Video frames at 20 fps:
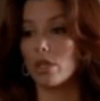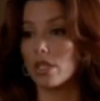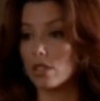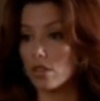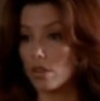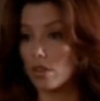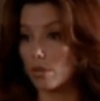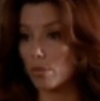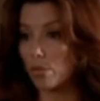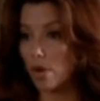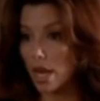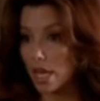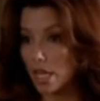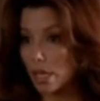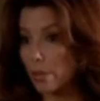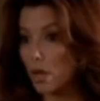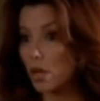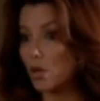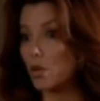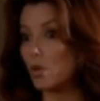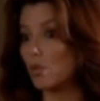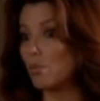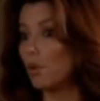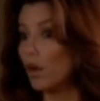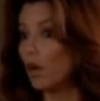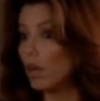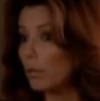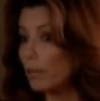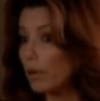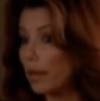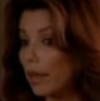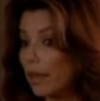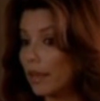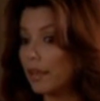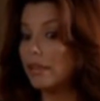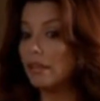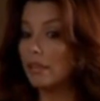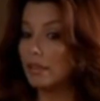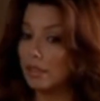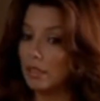Bree started bragging about her new Prada
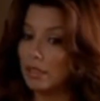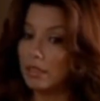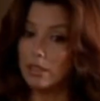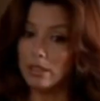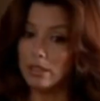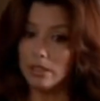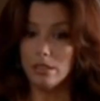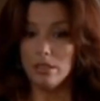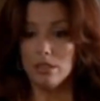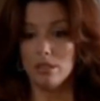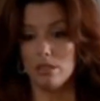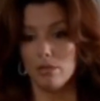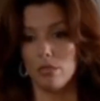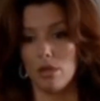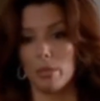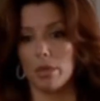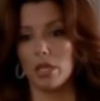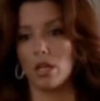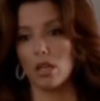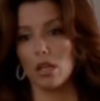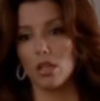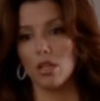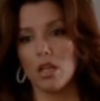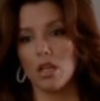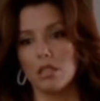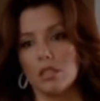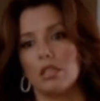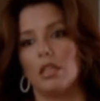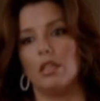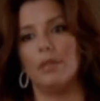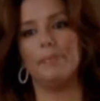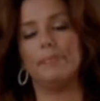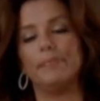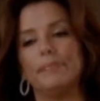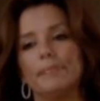bag, Mommy kind of lost it.